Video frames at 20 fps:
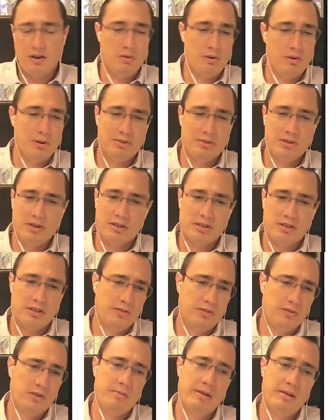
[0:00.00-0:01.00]
structures
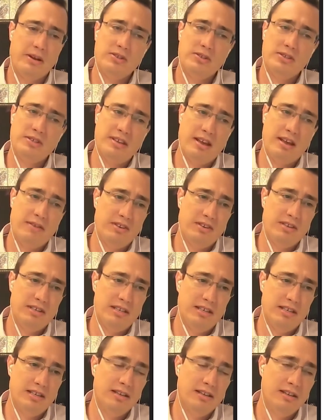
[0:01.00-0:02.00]
for about
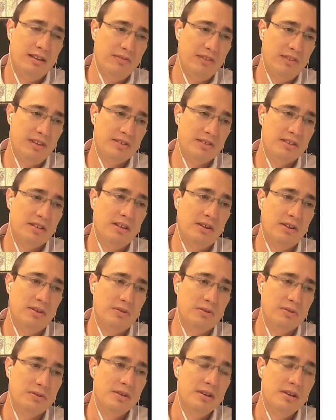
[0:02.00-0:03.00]
70 of these
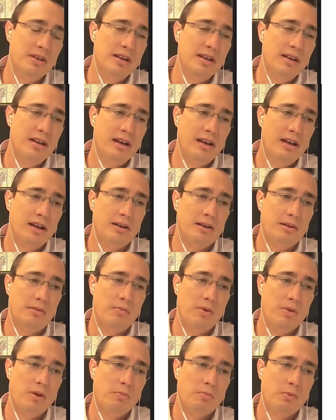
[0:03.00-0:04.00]
clones.
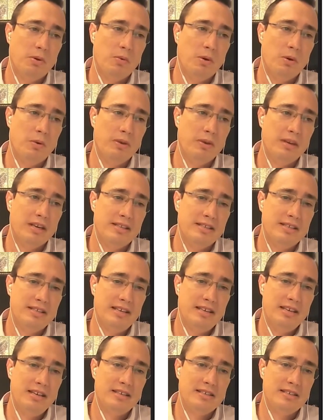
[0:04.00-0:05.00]
But what we can
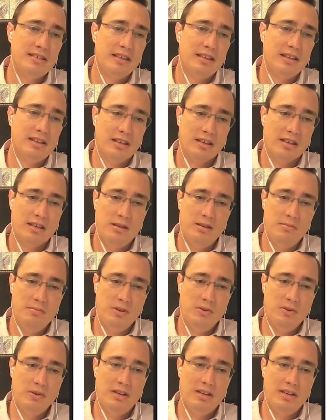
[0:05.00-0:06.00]
see is that the
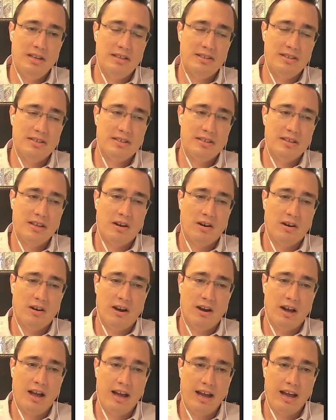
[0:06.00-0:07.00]
communities are
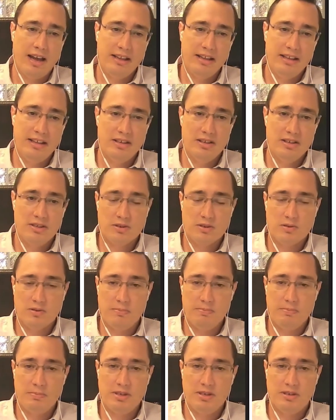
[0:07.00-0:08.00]
highly
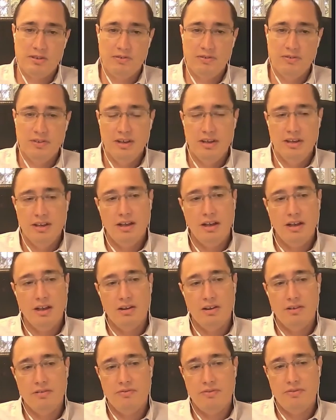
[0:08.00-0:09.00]
descriptive
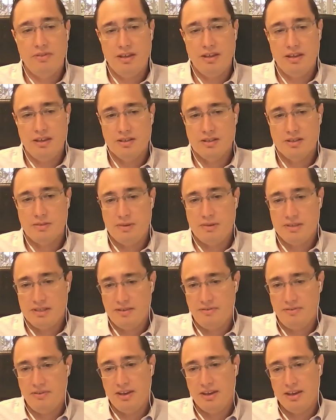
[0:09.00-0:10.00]
of the
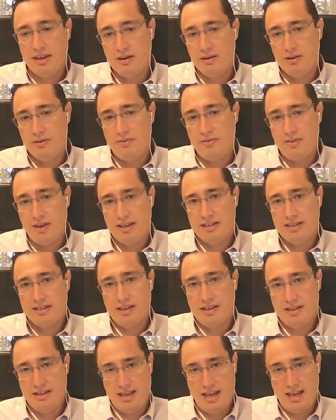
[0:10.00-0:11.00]
specific interface
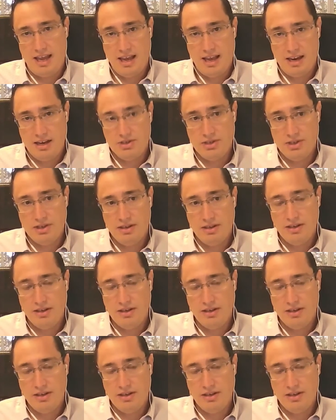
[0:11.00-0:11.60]
on the antigen